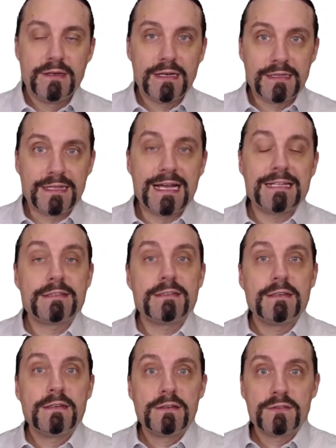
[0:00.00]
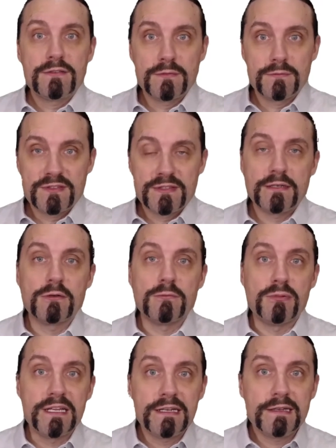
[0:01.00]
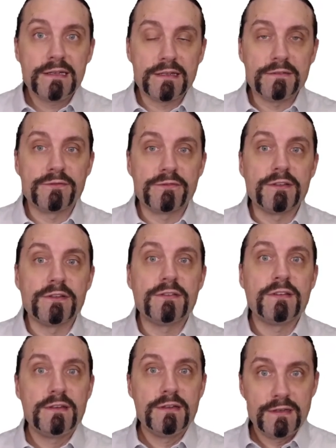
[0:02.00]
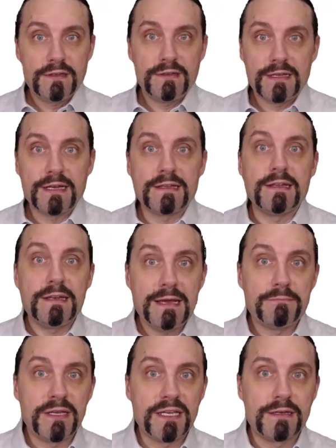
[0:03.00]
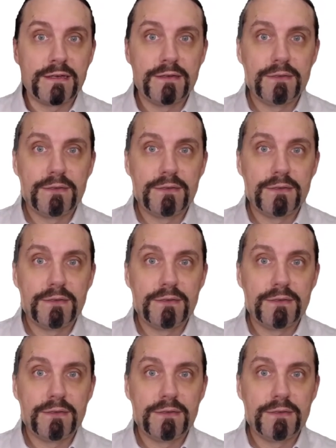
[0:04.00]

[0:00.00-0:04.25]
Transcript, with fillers: And that's something completely different than an epic.